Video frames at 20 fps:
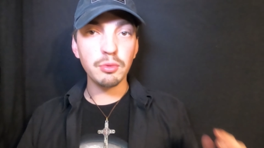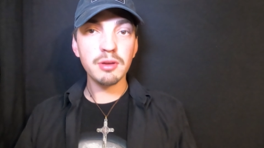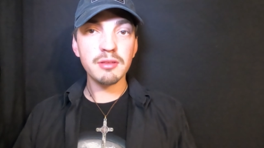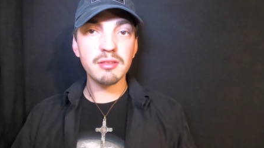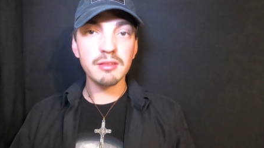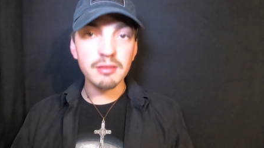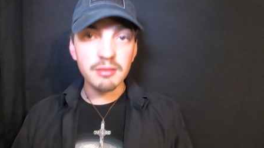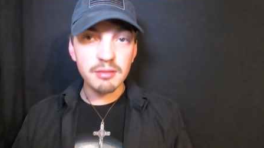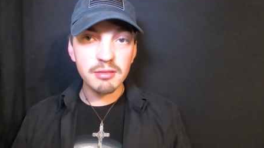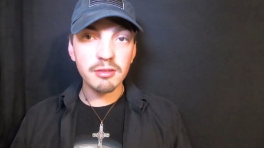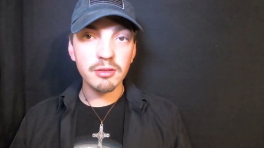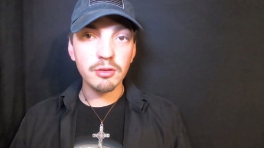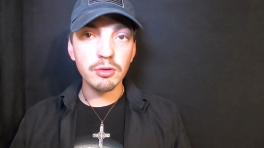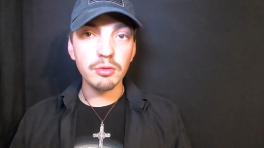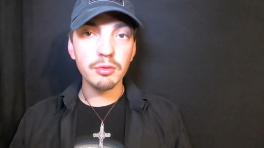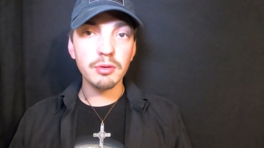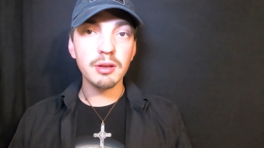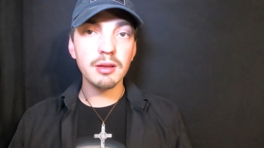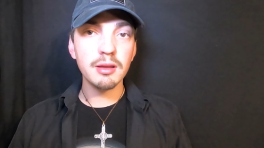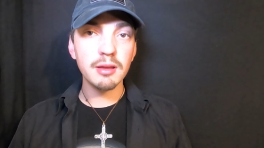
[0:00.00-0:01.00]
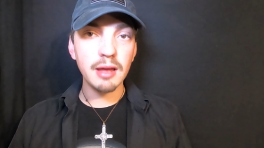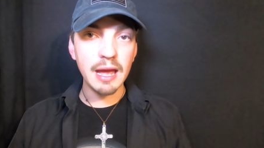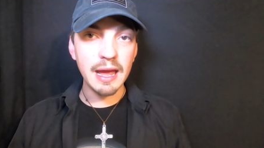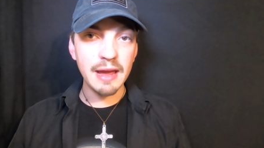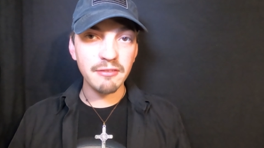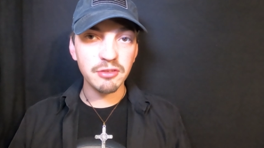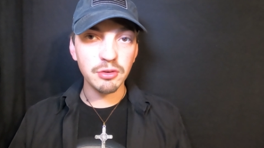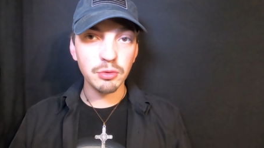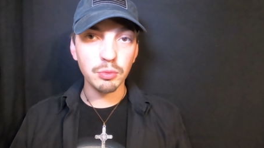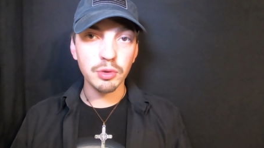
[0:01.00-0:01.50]
wasn't soon
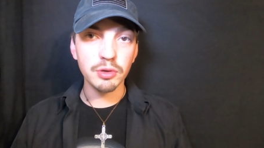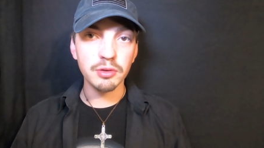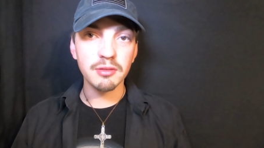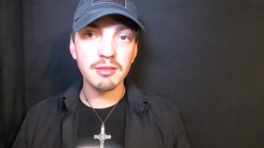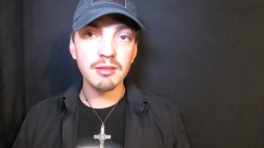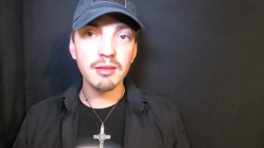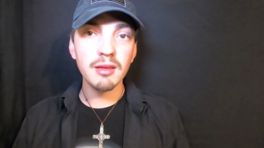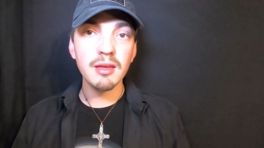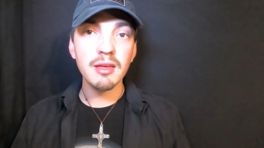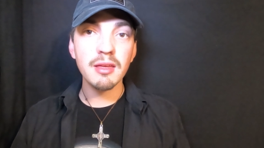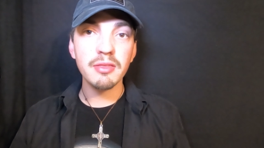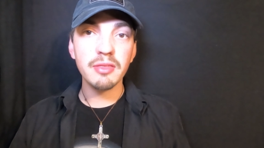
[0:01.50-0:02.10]
afterwards